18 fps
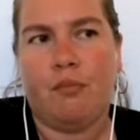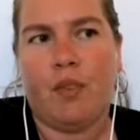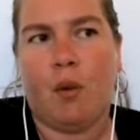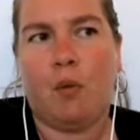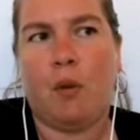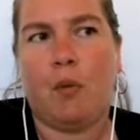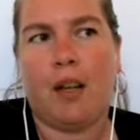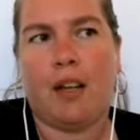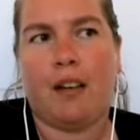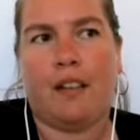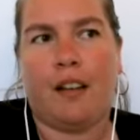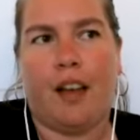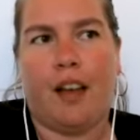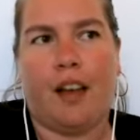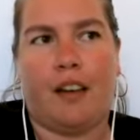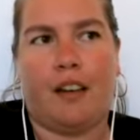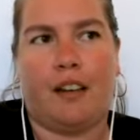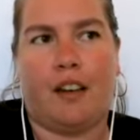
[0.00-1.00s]
We once
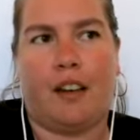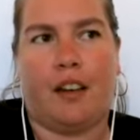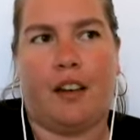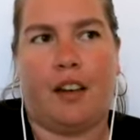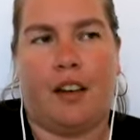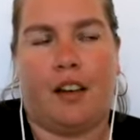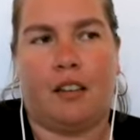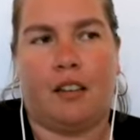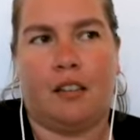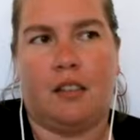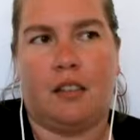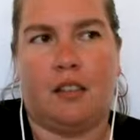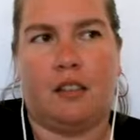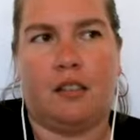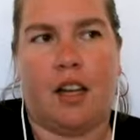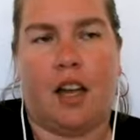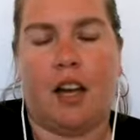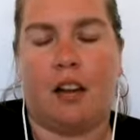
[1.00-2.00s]
had,
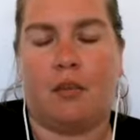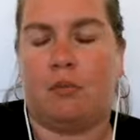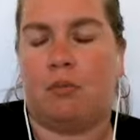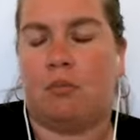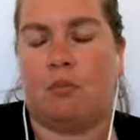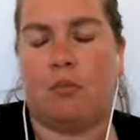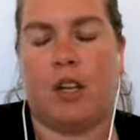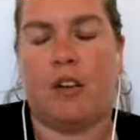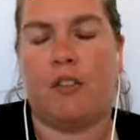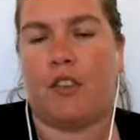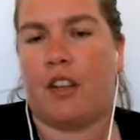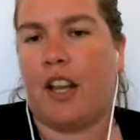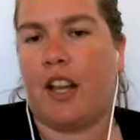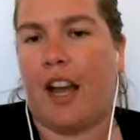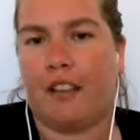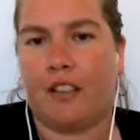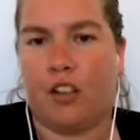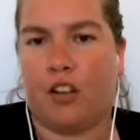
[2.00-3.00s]
whenever the
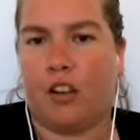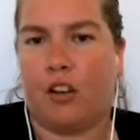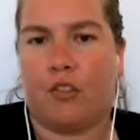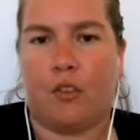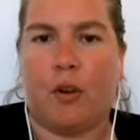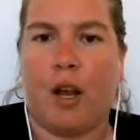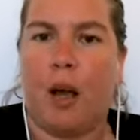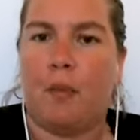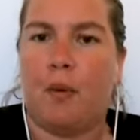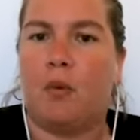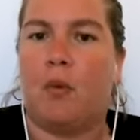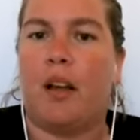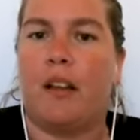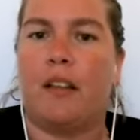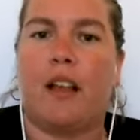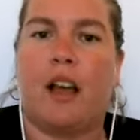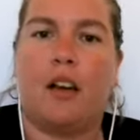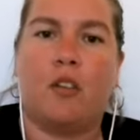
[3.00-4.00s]
last year of the rabbit
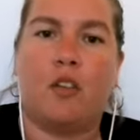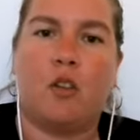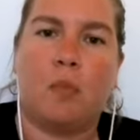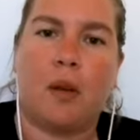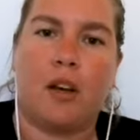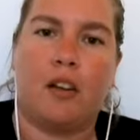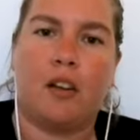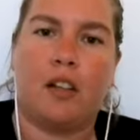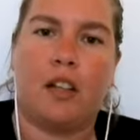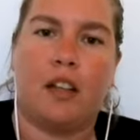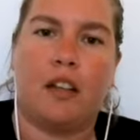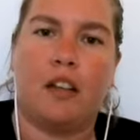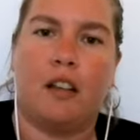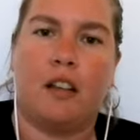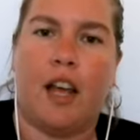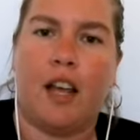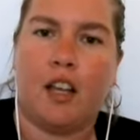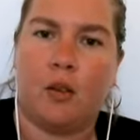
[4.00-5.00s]
was, I was apparently
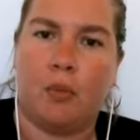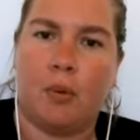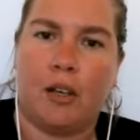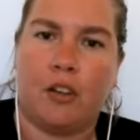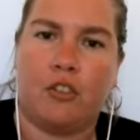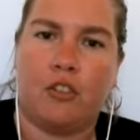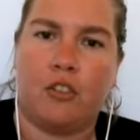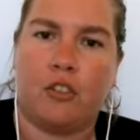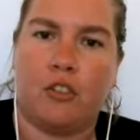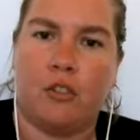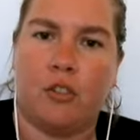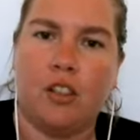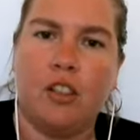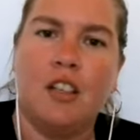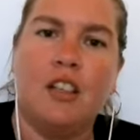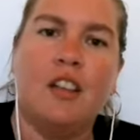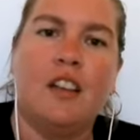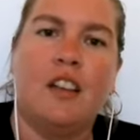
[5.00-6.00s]
in acupuncture
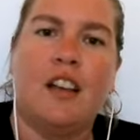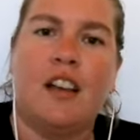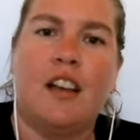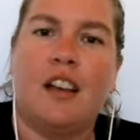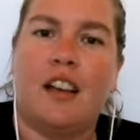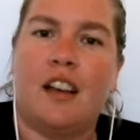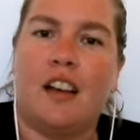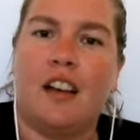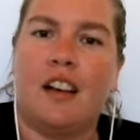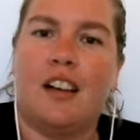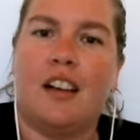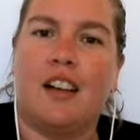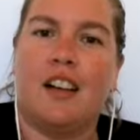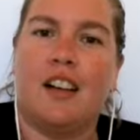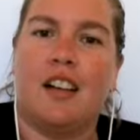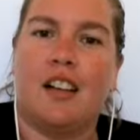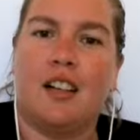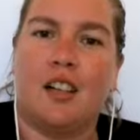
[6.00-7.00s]
school,
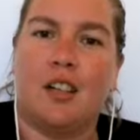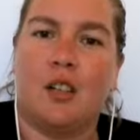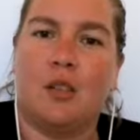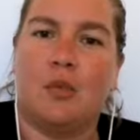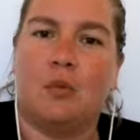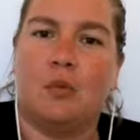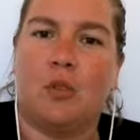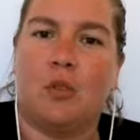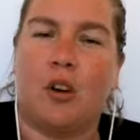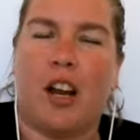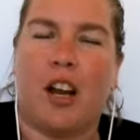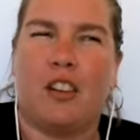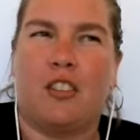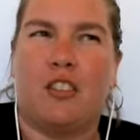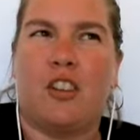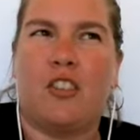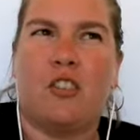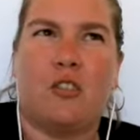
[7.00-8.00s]
or I
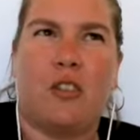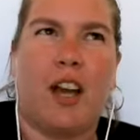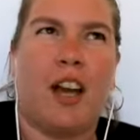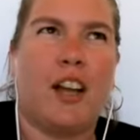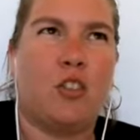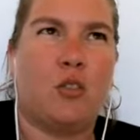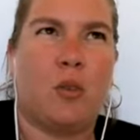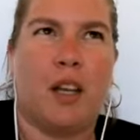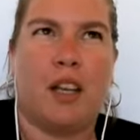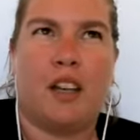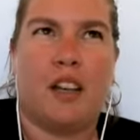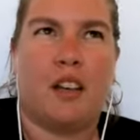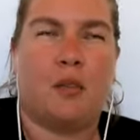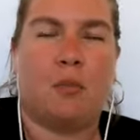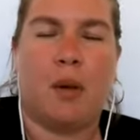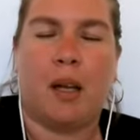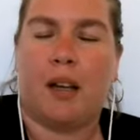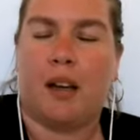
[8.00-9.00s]
just
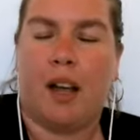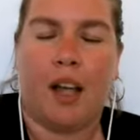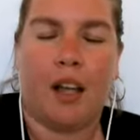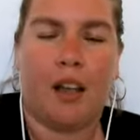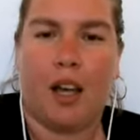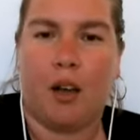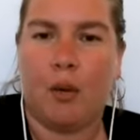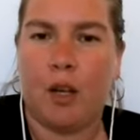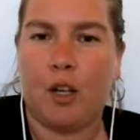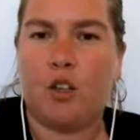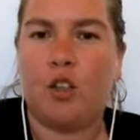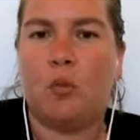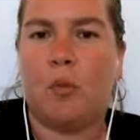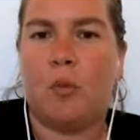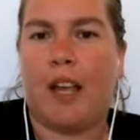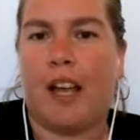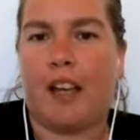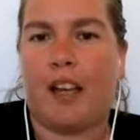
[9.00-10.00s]
graduated, but I went to
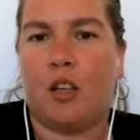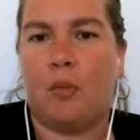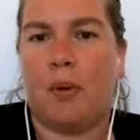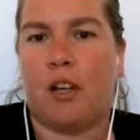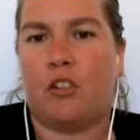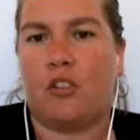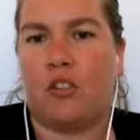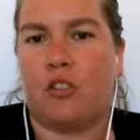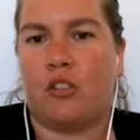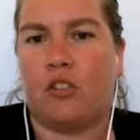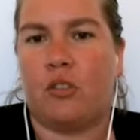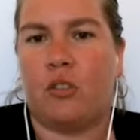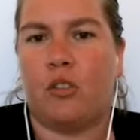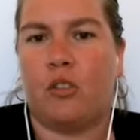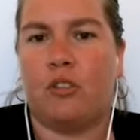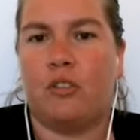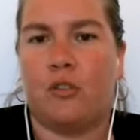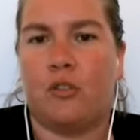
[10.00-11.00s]
my acupuncture
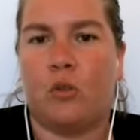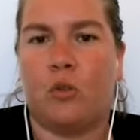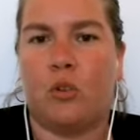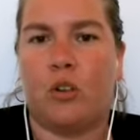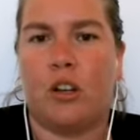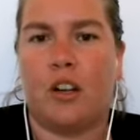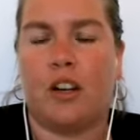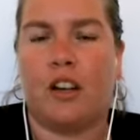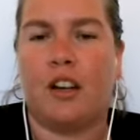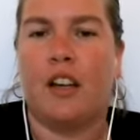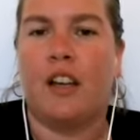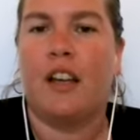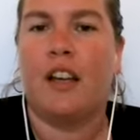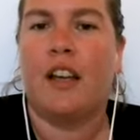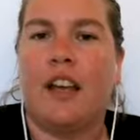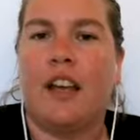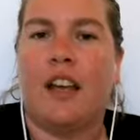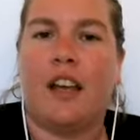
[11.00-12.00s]
school for
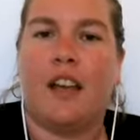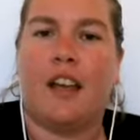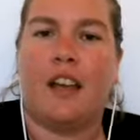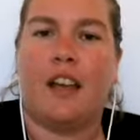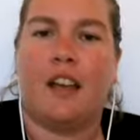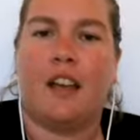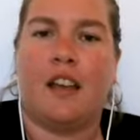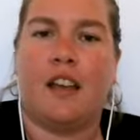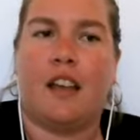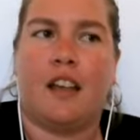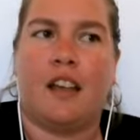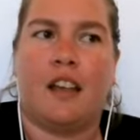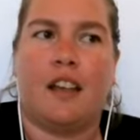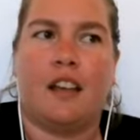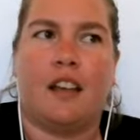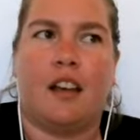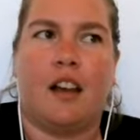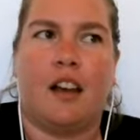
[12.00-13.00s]

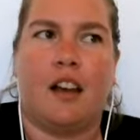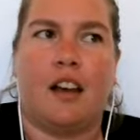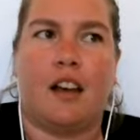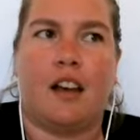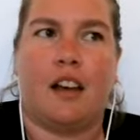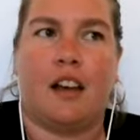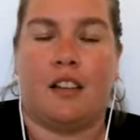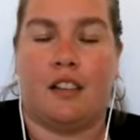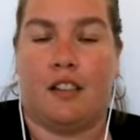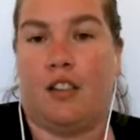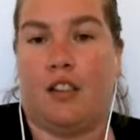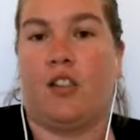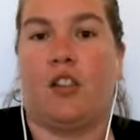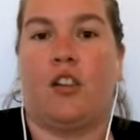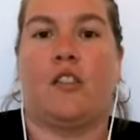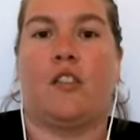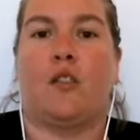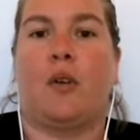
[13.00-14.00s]
a
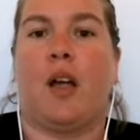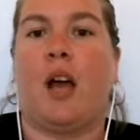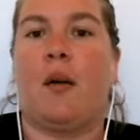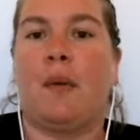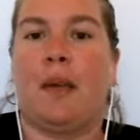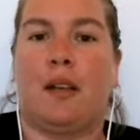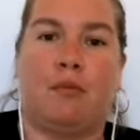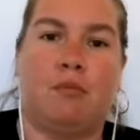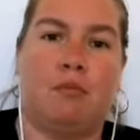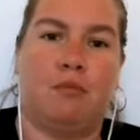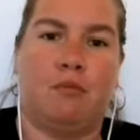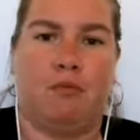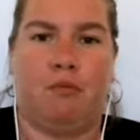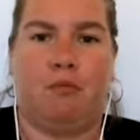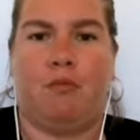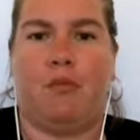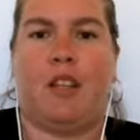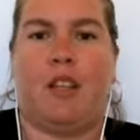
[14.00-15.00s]
year of the rabbit
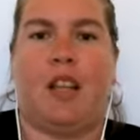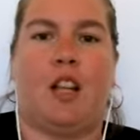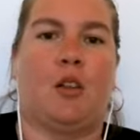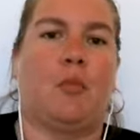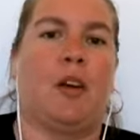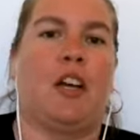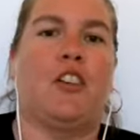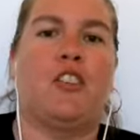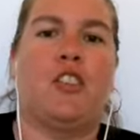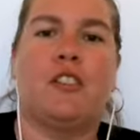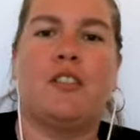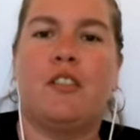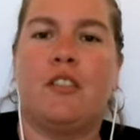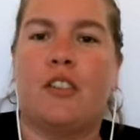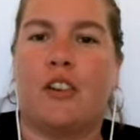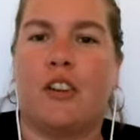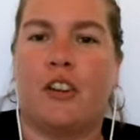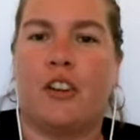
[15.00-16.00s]
celebration
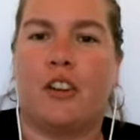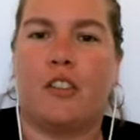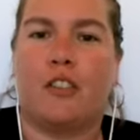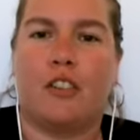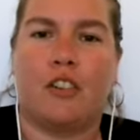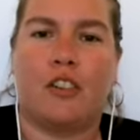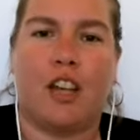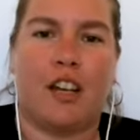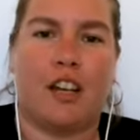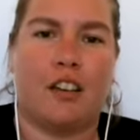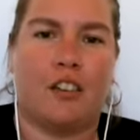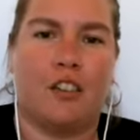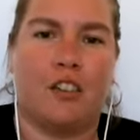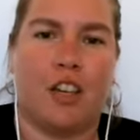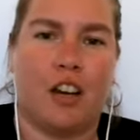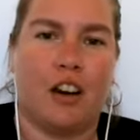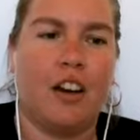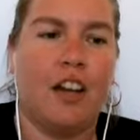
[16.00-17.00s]
for Chinese New
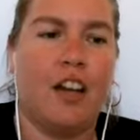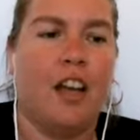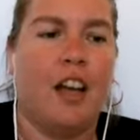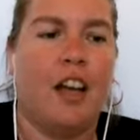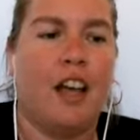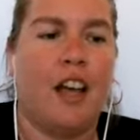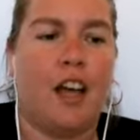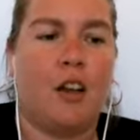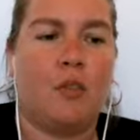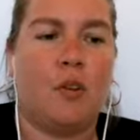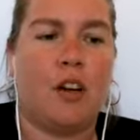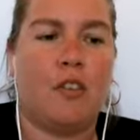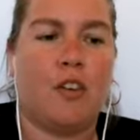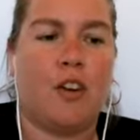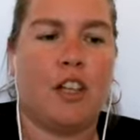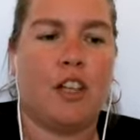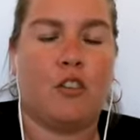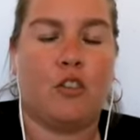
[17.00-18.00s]
Year. And one of
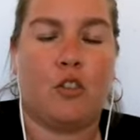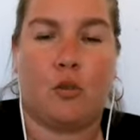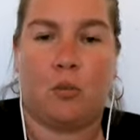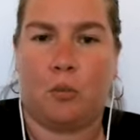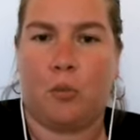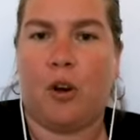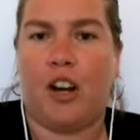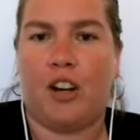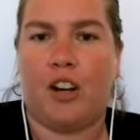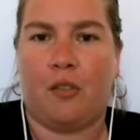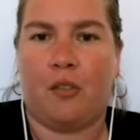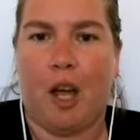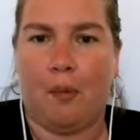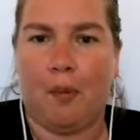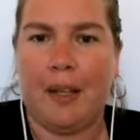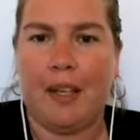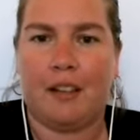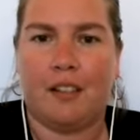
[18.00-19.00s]
our teachers brought a
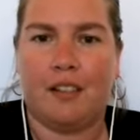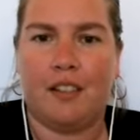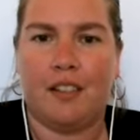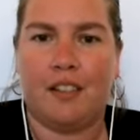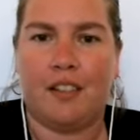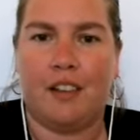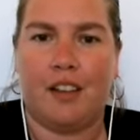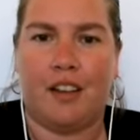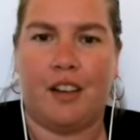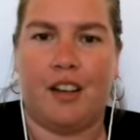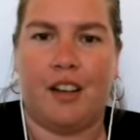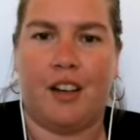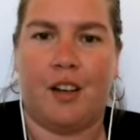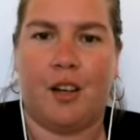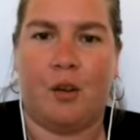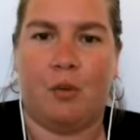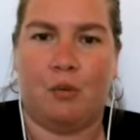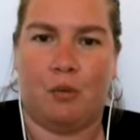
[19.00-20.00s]
rabbit, which
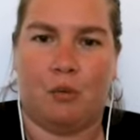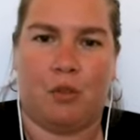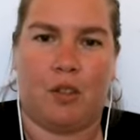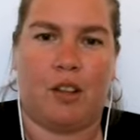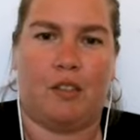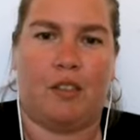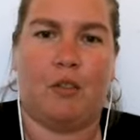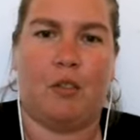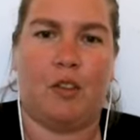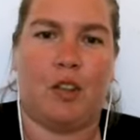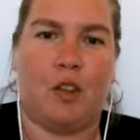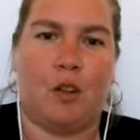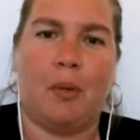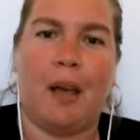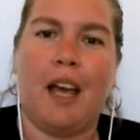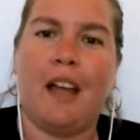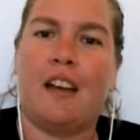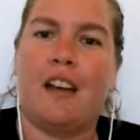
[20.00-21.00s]
I think was his
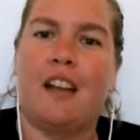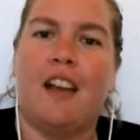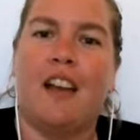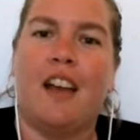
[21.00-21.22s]
pet.